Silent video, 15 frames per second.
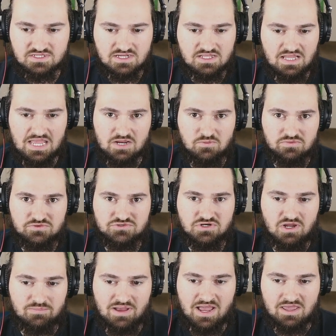Like with
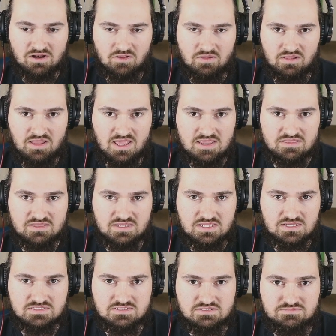Trump, I don't like that
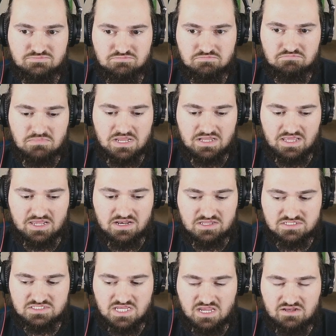he made an
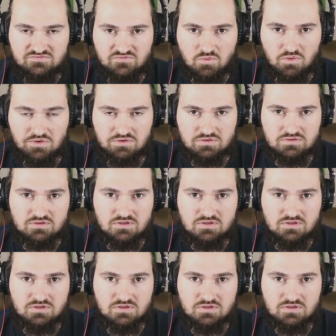executive order